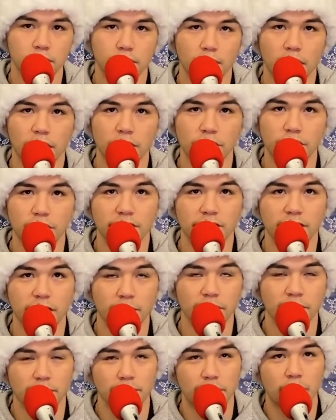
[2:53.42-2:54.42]
I dressed
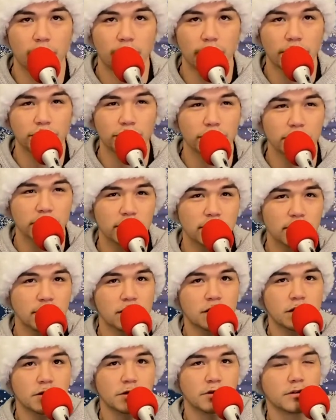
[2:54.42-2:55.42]
up as a Power Ranger
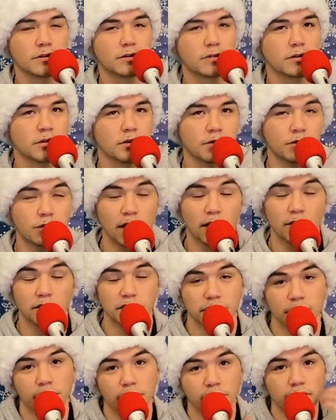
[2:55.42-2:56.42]
when I
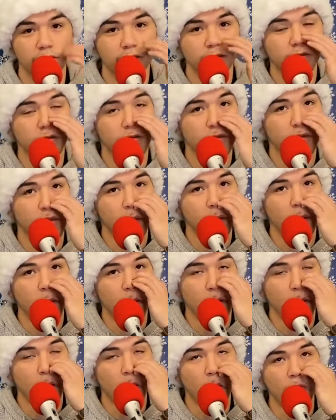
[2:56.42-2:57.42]
was young.
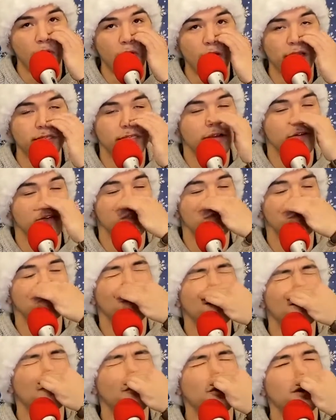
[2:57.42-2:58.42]
Always. I was the
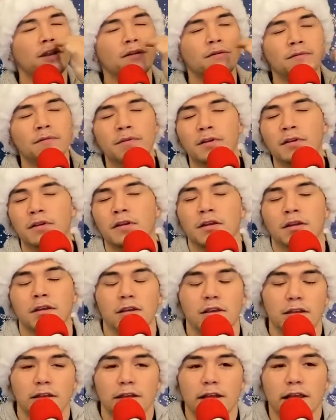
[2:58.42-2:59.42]
red one.
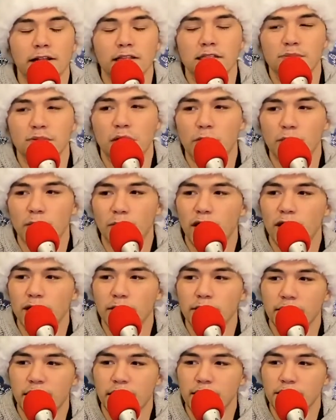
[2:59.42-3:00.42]
Hence probably
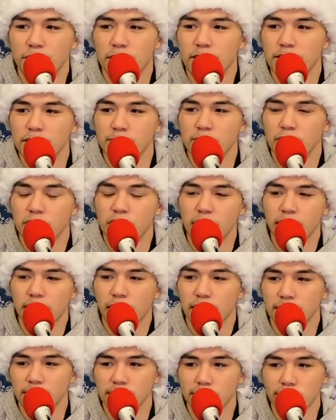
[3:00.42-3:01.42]
that's why this podcast is